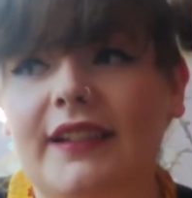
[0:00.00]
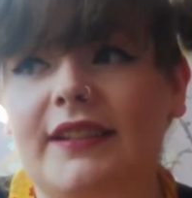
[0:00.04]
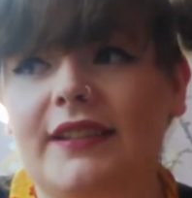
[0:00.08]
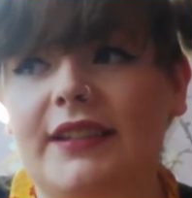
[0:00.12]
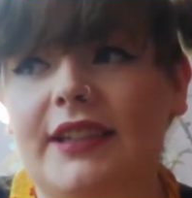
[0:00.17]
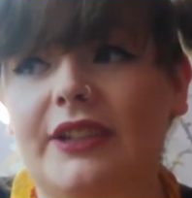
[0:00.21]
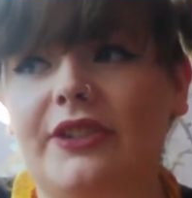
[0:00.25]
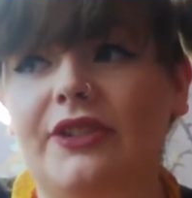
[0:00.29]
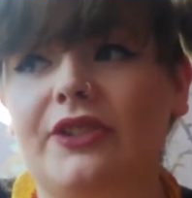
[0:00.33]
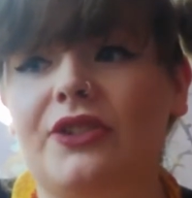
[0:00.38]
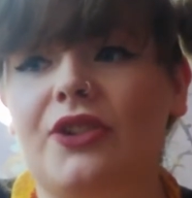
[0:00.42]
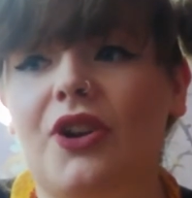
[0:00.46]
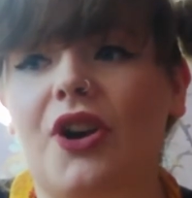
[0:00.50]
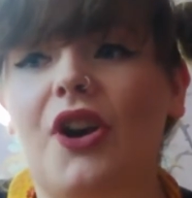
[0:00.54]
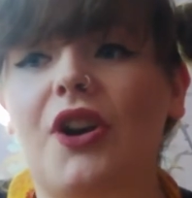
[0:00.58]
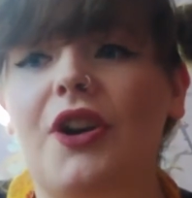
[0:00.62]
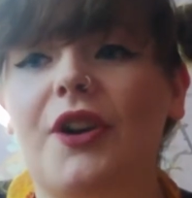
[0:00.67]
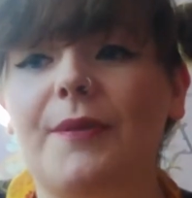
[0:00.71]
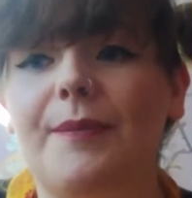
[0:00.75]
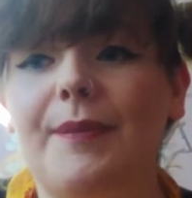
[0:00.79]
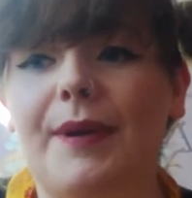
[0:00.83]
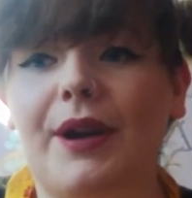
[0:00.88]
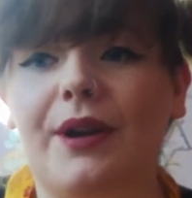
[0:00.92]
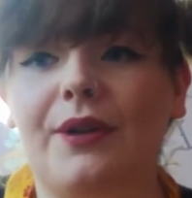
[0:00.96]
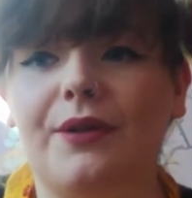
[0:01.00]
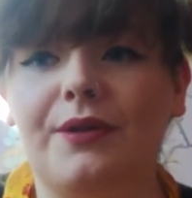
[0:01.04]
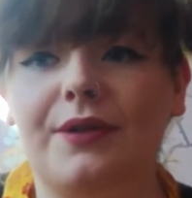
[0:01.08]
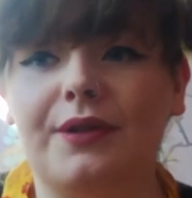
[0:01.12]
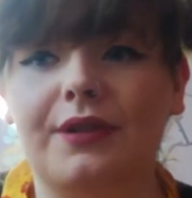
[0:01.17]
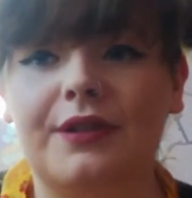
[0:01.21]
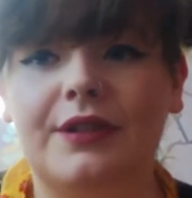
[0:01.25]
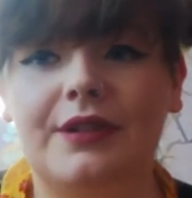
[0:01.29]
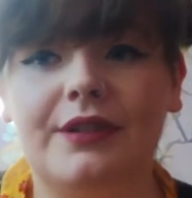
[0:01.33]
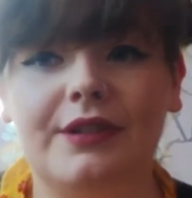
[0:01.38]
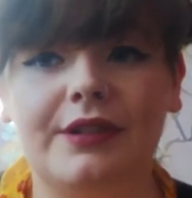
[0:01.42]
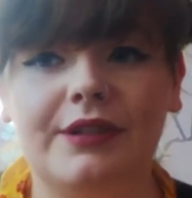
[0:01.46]
Let's talk about
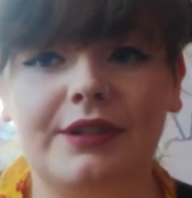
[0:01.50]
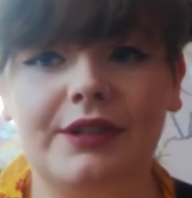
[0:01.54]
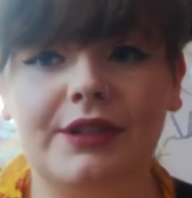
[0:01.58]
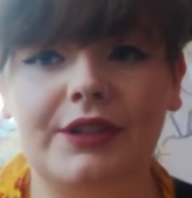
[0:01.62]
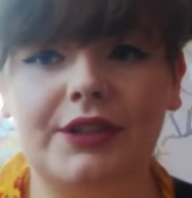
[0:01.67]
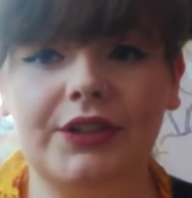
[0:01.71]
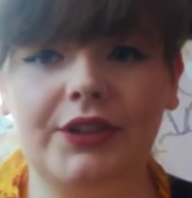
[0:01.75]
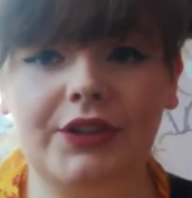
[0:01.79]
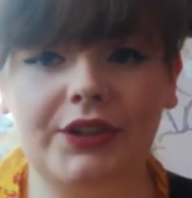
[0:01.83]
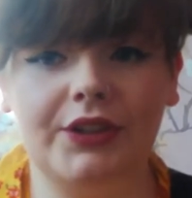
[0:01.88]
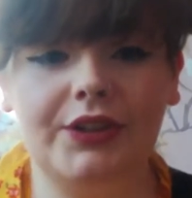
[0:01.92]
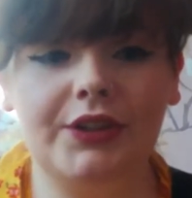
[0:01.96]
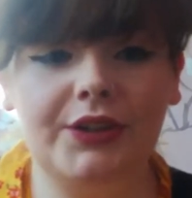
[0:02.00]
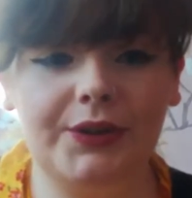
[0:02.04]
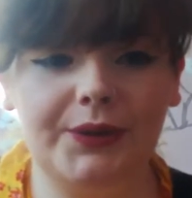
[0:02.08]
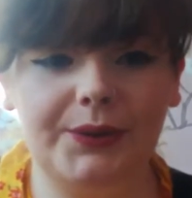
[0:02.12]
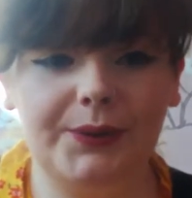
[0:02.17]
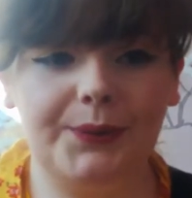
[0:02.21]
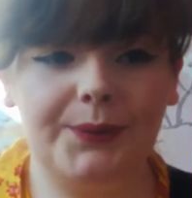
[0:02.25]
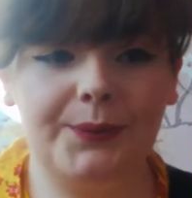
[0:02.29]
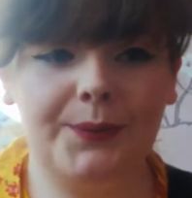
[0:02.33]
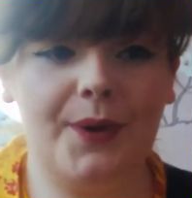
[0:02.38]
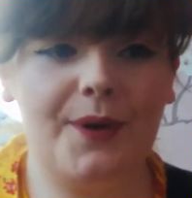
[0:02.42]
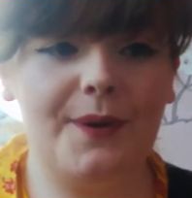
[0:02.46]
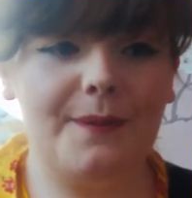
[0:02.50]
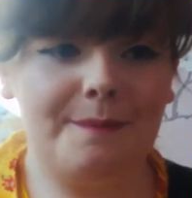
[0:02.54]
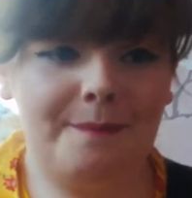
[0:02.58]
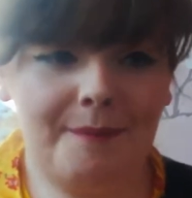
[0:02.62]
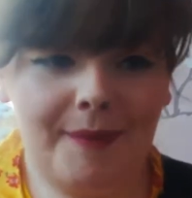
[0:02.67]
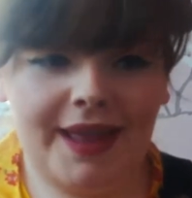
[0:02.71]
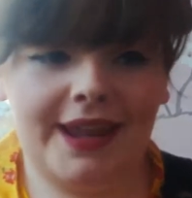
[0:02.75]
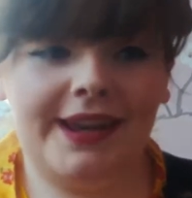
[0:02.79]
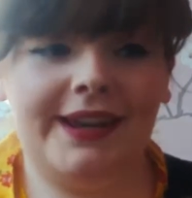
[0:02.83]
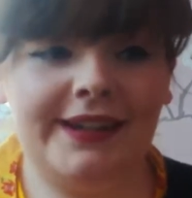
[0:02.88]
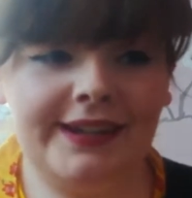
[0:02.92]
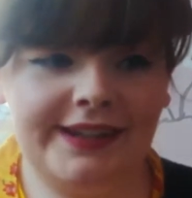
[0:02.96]
what
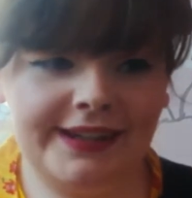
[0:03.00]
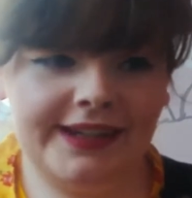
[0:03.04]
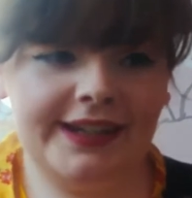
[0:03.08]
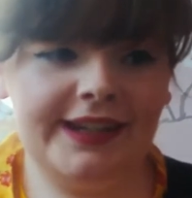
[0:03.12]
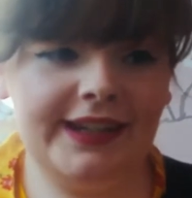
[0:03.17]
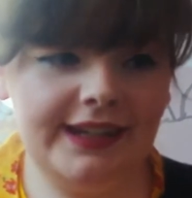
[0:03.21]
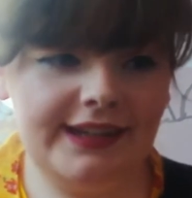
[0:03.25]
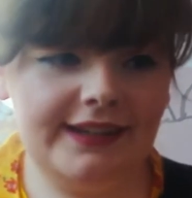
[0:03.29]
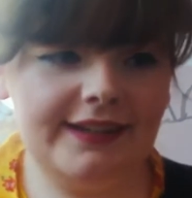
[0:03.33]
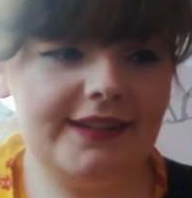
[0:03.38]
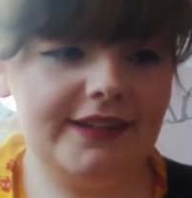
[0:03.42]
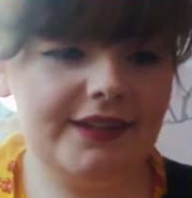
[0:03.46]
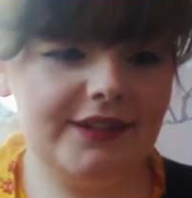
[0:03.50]
men need.